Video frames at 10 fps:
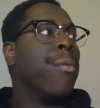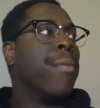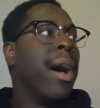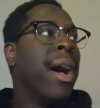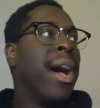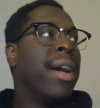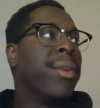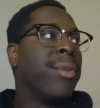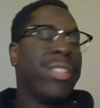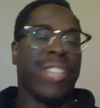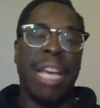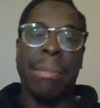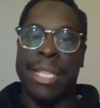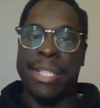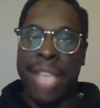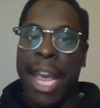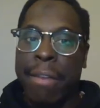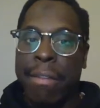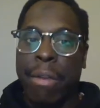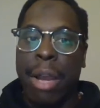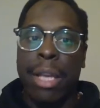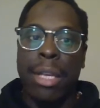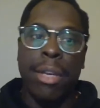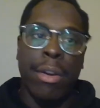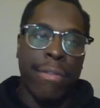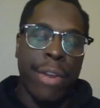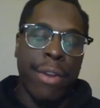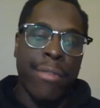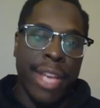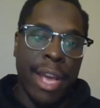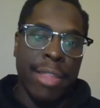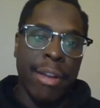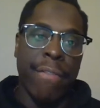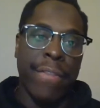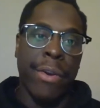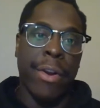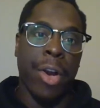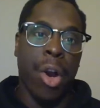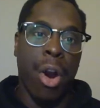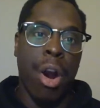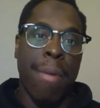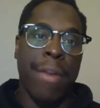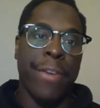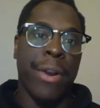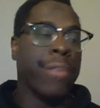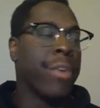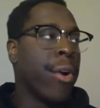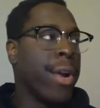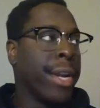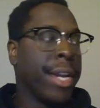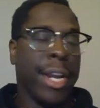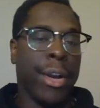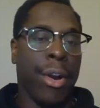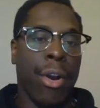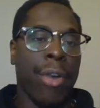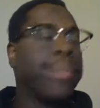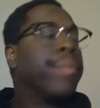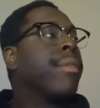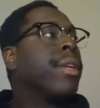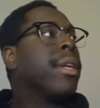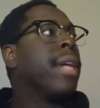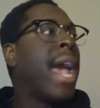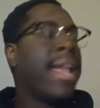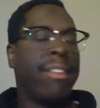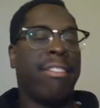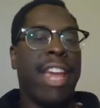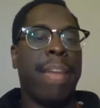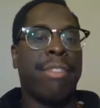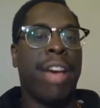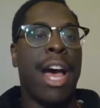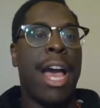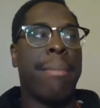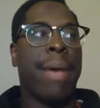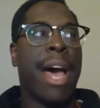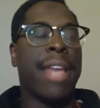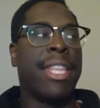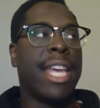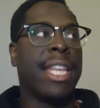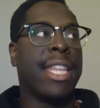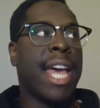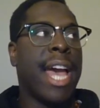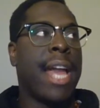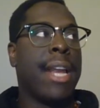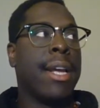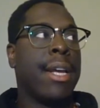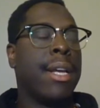what keeps us safe, right? Your fear of death, your fear of harm, your fear of getting hurt. At the same time, I think that